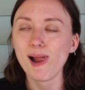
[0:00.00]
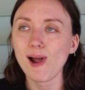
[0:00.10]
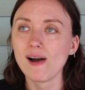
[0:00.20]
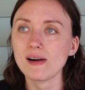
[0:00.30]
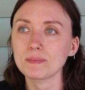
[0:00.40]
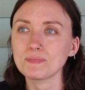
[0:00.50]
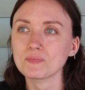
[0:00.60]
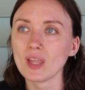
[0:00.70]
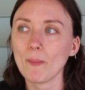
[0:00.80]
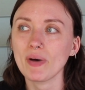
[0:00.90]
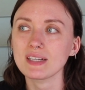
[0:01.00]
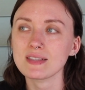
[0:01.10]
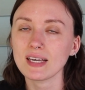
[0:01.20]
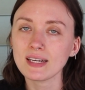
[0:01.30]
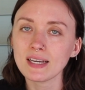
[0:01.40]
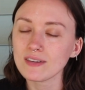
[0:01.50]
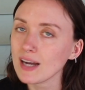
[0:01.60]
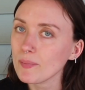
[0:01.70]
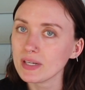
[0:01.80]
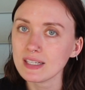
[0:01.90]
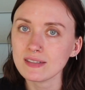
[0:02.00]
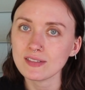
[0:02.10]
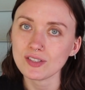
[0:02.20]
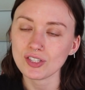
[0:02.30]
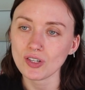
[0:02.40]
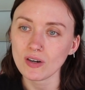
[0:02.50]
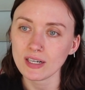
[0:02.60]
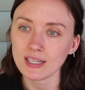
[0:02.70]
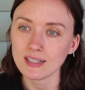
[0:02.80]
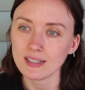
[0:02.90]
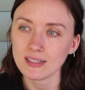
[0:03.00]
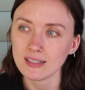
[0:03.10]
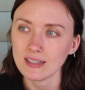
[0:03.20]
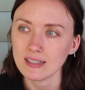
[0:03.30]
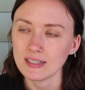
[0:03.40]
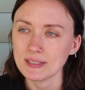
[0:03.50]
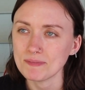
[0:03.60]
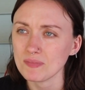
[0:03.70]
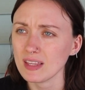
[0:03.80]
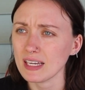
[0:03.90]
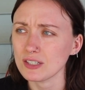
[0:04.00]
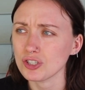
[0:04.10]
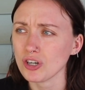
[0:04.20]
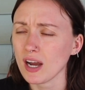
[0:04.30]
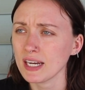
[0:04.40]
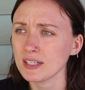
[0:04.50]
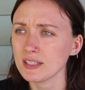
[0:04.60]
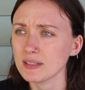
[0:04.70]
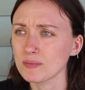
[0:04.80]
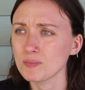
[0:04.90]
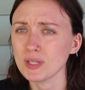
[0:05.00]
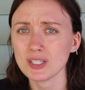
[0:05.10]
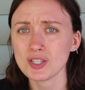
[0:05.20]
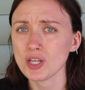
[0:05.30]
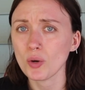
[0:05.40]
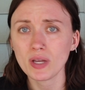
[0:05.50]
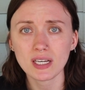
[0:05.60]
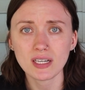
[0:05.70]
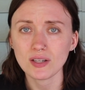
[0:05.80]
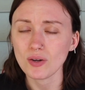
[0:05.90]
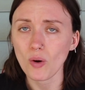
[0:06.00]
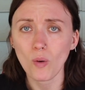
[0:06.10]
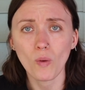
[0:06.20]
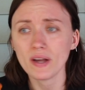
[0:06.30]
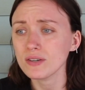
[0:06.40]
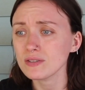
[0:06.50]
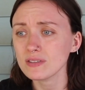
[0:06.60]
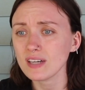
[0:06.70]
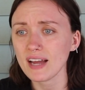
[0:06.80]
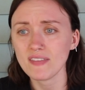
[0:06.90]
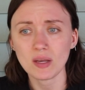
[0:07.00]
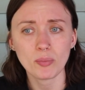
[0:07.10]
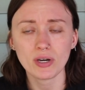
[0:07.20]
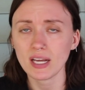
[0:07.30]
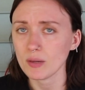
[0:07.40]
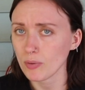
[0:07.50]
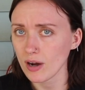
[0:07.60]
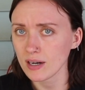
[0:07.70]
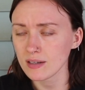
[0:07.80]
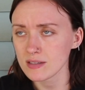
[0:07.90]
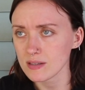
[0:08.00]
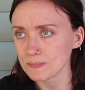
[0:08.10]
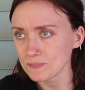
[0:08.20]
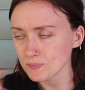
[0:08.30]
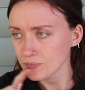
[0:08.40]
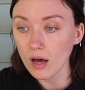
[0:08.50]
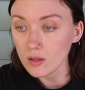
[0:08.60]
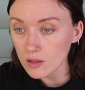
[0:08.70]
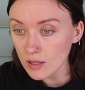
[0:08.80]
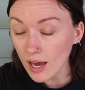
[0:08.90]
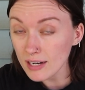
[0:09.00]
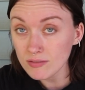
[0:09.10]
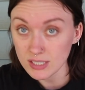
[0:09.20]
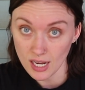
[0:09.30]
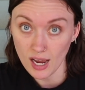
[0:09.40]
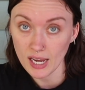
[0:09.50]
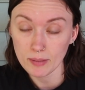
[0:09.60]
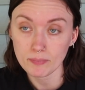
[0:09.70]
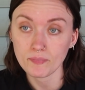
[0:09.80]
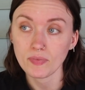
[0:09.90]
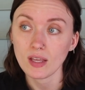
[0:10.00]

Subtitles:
But skincare companies started like trying to soak it in oil and then put it in products. A lot of the time,